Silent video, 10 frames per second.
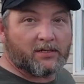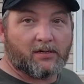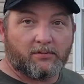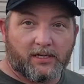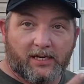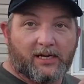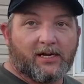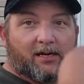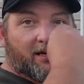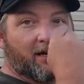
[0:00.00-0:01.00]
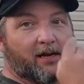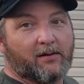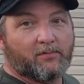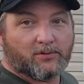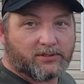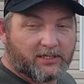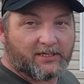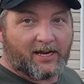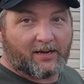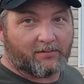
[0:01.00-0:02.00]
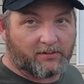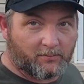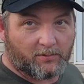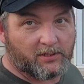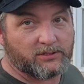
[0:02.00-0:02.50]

to go get it, and we'll set it down, and we'll get